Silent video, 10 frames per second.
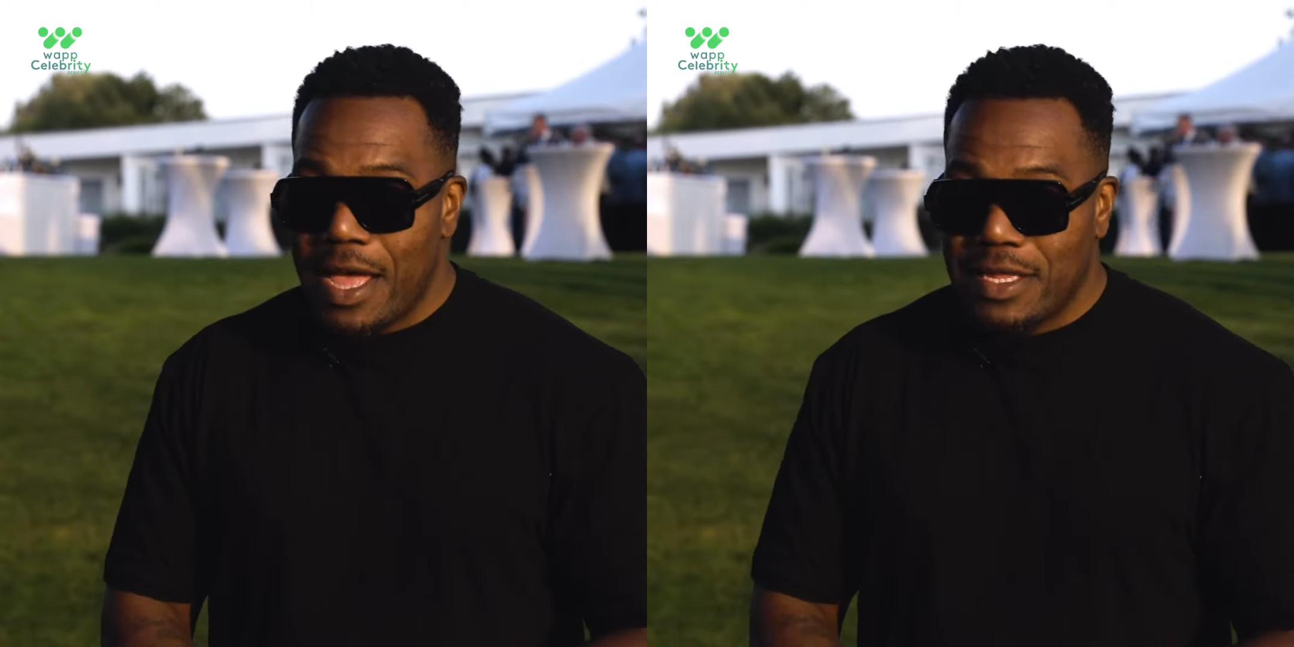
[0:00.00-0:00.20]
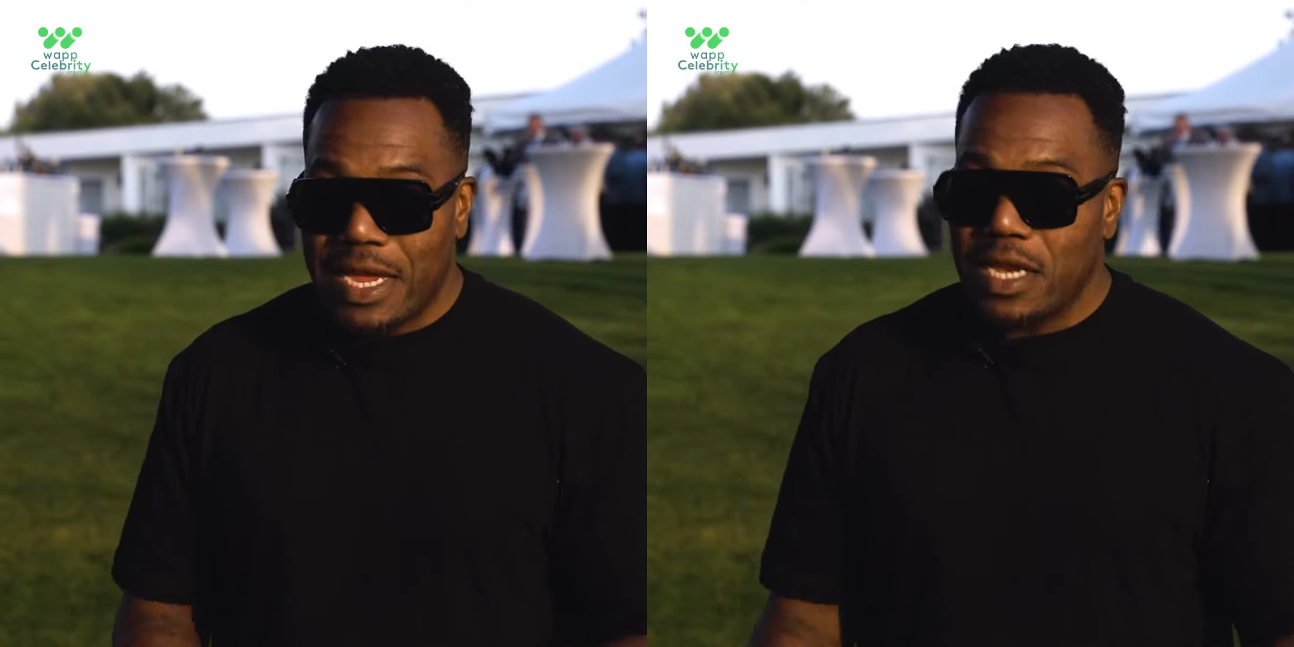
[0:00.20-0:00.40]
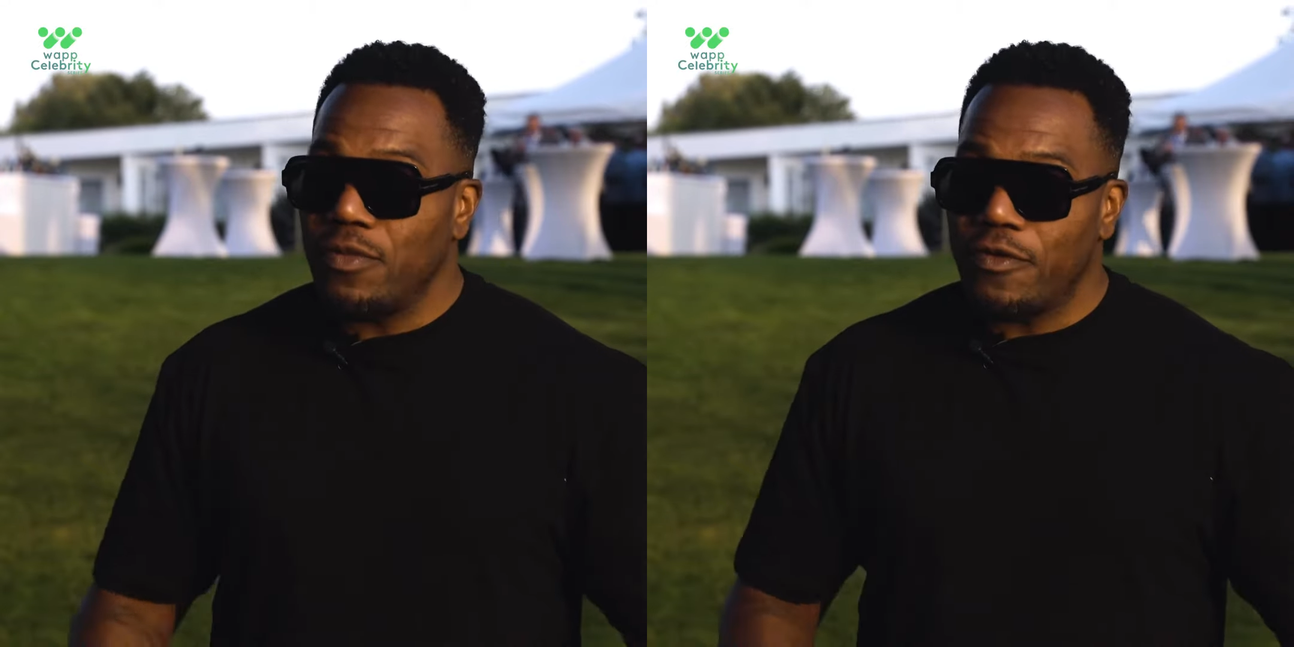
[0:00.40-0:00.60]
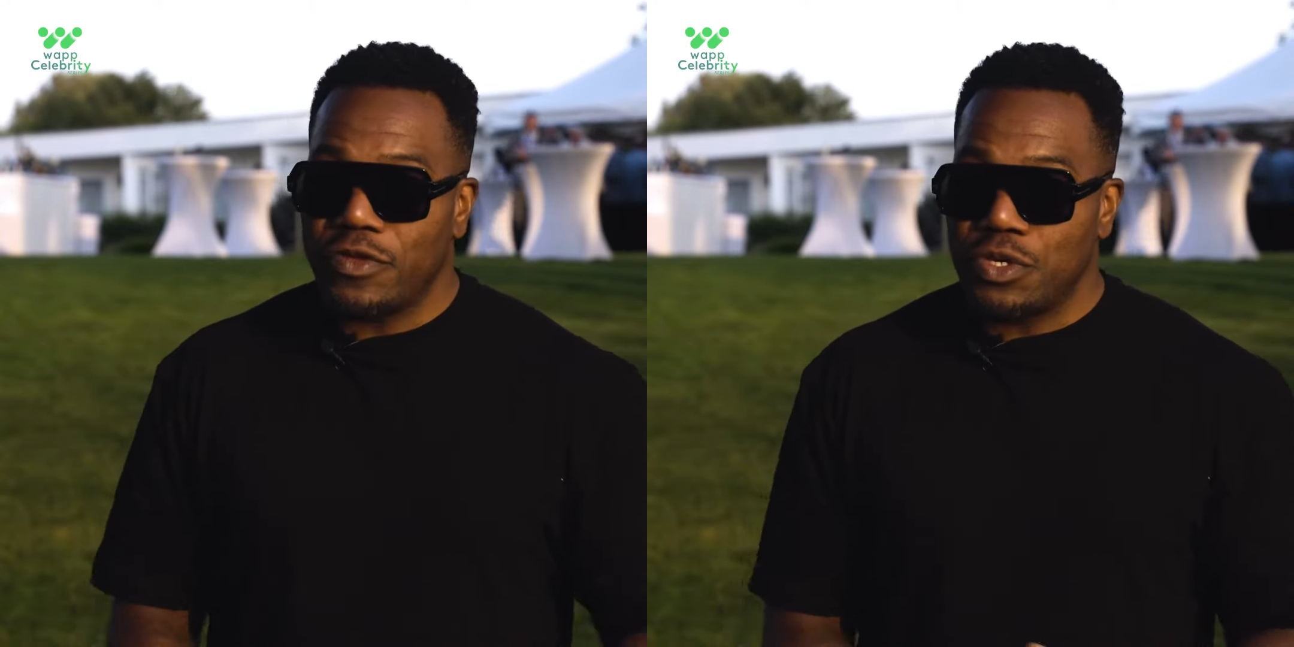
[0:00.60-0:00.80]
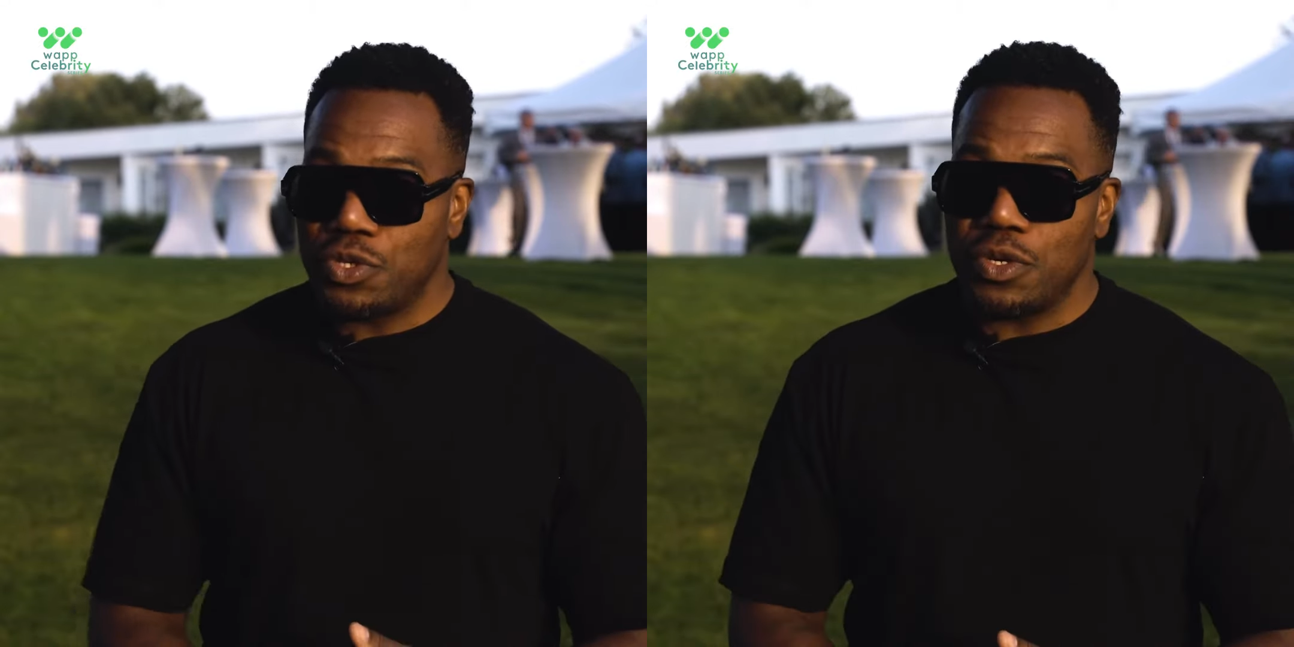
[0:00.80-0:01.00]
taking them off
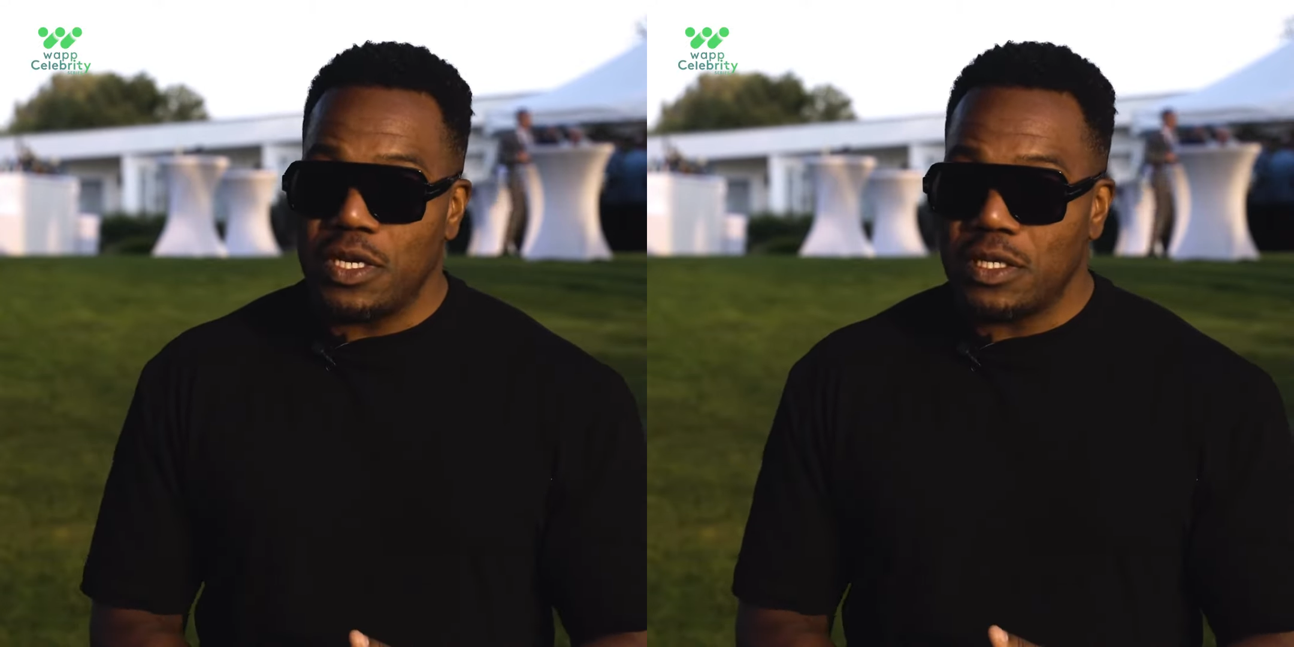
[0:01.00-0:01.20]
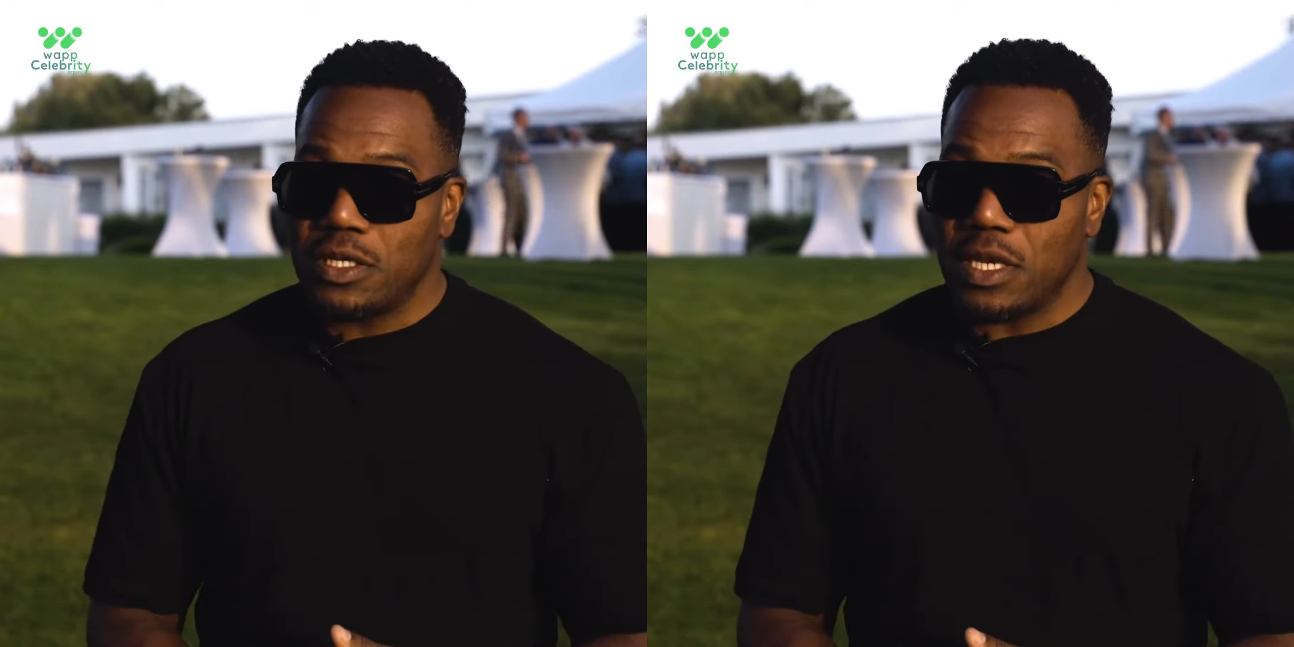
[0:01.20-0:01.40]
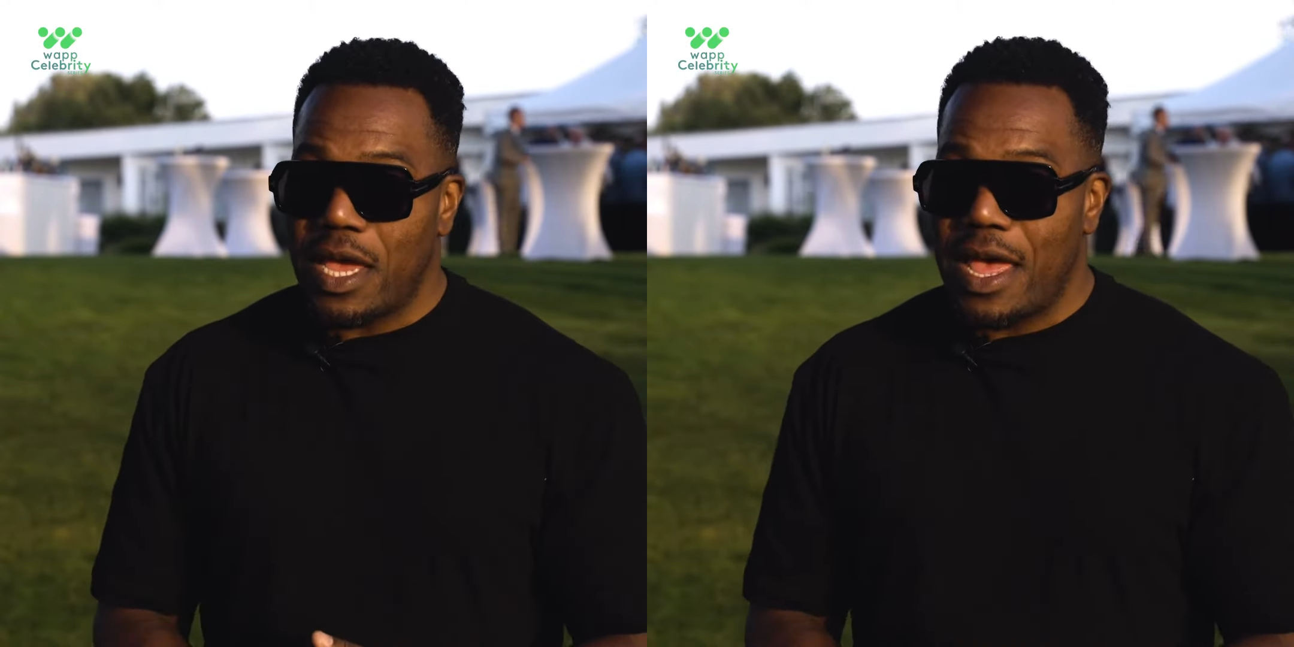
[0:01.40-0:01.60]
the streets